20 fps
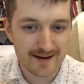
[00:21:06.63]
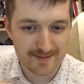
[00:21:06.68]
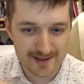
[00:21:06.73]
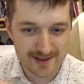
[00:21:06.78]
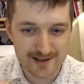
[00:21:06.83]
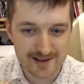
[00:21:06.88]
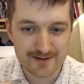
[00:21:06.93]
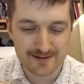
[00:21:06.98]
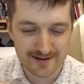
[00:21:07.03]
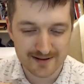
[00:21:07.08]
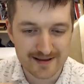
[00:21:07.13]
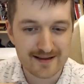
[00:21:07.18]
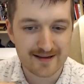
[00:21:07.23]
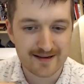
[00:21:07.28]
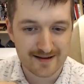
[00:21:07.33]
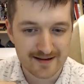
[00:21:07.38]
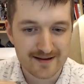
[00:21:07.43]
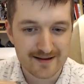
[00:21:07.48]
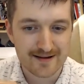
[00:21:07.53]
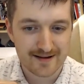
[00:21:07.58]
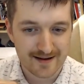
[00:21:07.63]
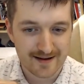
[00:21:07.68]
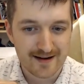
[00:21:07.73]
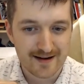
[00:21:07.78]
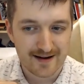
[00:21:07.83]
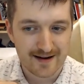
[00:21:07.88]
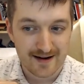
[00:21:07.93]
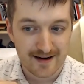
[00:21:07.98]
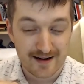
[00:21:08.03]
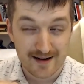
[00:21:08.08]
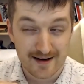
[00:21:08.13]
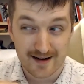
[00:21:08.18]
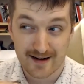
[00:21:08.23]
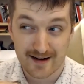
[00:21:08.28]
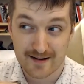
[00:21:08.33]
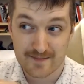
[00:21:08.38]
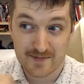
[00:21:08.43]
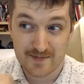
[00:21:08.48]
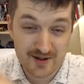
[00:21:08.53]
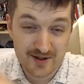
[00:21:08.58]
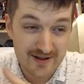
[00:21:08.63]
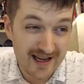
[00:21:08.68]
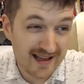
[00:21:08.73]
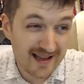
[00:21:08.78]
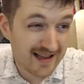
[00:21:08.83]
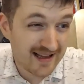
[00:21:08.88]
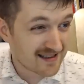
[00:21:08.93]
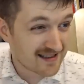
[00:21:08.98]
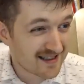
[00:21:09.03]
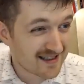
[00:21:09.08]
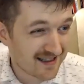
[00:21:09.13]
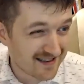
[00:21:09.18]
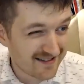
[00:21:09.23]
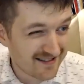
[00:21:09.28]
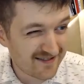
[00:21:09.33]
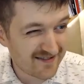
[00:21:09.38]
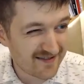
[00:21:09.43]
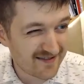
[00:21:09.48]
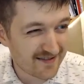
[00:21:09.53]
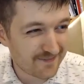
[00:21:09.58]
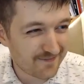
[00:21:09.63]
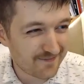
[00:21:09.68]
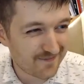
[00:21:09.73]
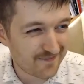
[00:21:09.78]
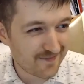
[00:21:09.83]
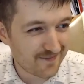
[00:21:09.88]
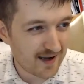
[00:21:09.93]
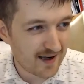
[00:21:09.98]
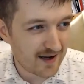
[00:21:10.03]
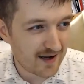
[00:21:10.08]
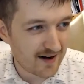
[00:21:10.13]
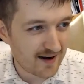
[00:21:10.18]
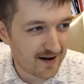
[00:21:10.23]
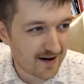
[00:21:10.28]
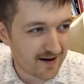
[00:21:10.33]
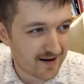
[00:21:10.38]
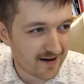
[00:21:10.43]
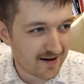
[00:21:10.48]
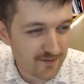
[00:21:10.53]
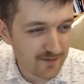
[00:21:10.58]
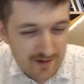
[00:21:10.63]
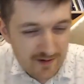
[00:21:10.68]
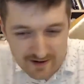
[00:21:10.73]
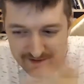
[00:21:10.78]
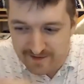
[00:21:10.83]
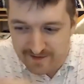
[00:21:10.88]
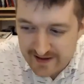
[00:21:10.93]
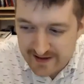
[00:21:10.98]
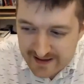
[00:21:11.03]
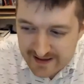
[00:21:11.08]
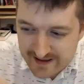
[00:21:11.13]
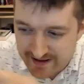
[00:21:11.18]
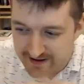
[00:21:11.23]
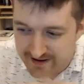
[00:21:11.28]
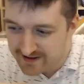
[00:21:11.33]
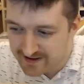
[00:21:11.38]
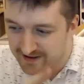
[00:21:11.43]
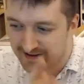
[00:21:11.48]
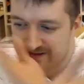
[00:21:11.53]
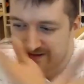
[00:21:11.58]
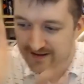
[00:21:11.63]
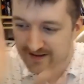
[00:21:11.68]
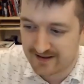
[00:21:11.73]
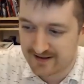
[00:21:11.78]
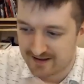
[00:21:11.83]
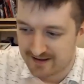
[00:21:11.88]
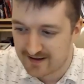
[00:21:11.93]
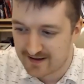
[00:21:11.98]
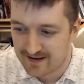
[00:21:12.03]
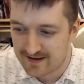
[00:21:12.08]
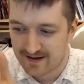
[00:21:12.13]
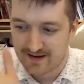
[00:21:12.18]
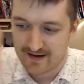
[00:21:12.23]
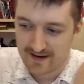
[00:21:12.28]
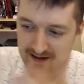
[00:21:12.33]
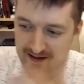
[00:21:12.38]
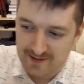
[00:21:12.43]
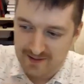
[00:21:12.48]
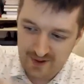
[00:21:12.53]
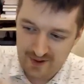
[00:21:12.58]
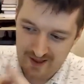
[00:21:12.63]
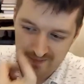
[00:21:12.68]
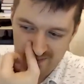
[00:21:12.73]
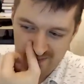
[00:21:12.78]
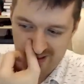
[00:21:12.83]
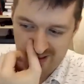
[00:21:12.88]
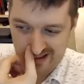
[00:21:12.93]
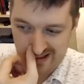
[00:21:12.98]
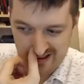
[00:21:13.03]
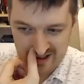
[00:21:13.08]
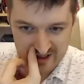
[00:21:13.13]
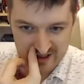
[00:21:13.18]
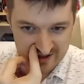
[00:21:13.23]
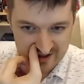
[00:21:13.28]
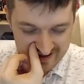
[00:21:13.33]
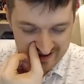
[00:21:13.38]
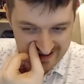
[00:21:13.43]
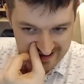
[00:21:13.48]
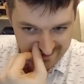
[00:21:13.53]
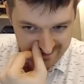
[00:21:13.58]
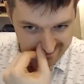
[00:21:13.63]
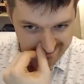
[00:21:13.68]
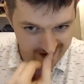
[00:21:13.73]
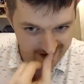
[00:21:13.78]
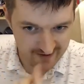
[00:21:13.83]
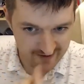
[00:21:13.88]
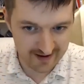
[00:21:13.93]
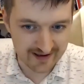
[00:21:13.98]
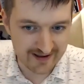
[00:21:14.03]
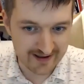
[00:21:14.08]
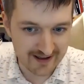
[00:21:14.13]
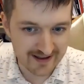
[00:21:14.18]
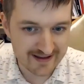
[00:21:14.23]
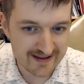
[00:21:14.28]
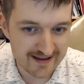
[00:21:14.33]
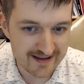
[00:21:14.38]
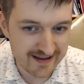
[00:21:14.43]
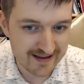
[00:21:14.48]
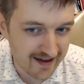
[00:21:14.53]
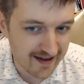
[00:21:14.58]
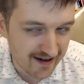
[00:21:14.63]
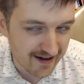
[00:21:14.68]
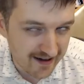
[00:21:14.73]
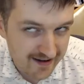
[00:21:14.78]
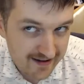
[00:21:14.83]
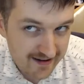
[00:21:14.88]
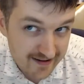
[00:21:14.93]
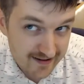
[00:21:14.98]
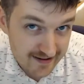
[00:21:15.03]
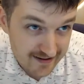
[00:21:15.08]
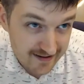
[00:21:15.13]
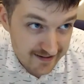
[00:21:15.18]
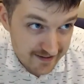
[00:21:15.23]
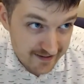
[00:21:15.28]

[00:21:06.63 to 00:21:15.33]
Absolutely. That's kind of roughly the ping pong journey of how I got there.